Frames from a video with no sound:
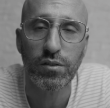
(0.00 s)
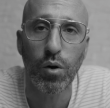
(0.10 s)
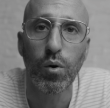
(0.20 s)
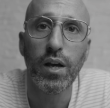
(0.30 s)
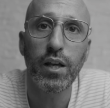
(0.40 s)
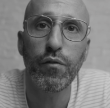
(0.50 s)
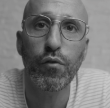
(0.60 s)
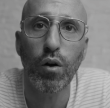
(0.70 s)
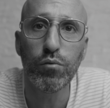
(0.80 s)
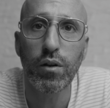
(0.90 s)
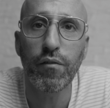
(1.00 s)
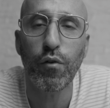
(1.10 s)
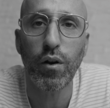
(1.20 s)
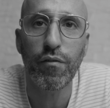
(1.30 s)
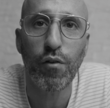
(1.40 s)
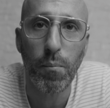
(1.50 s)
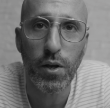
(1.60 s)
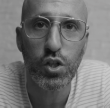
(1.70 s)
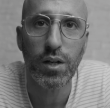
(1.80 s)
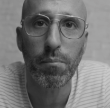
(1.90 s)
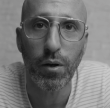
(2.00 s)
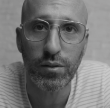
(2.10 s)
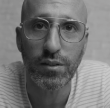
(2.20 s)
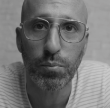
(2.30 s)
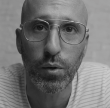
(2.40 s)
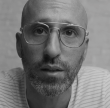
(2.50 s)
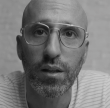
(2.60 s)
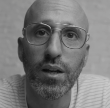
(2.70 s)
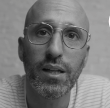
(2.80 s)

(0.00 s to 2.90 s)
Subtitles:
So if you are looking for information about this breed,